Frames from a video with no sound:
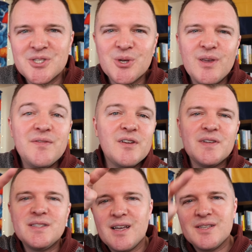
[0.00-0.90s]
So even if
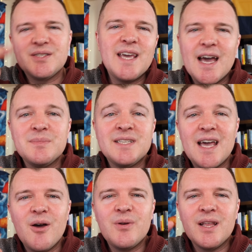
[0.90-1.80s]
it does gap
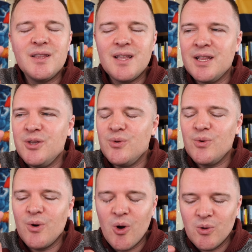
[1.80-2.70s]
down and, and
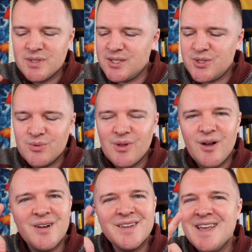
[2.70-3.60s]
you hold it too
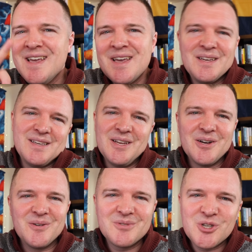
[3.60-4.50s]
long, you
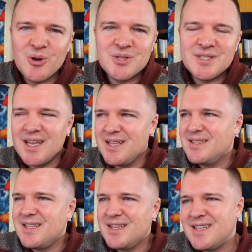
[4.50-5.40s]
know, charts
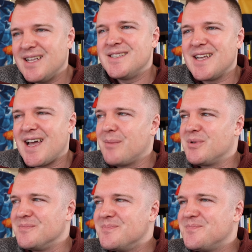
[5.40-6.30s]
tend, that tends to
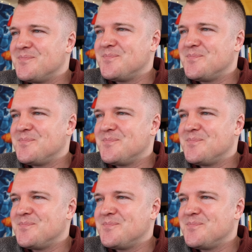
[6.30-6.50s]
happen.